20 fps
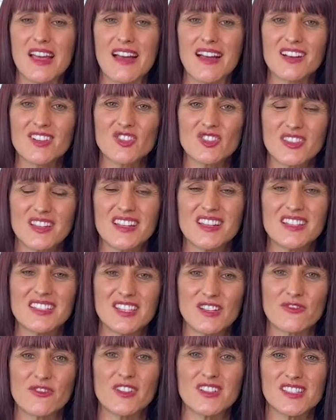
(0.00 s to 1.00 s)
actually a
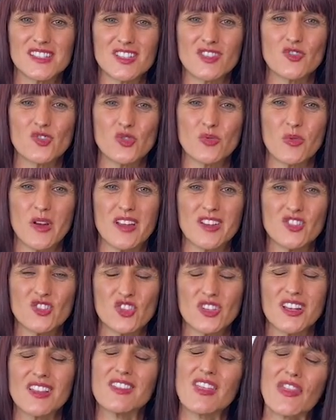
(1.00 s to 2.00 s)
different
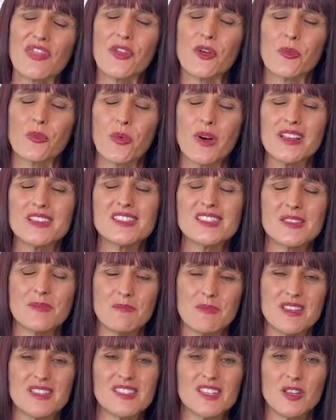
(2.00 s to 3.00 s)
situation and that there was some
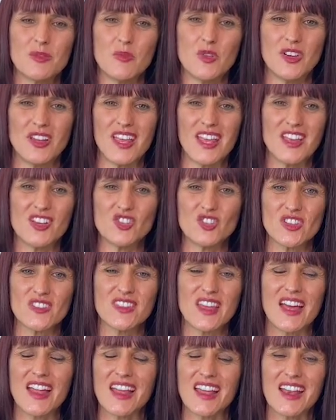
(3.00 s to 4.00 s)
miscommunication
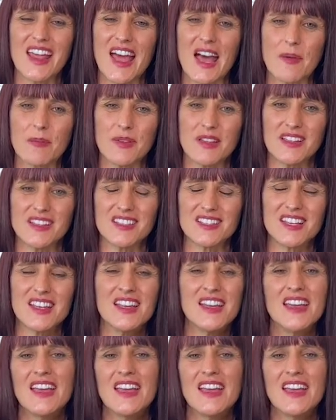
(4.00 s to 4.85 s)
that had happened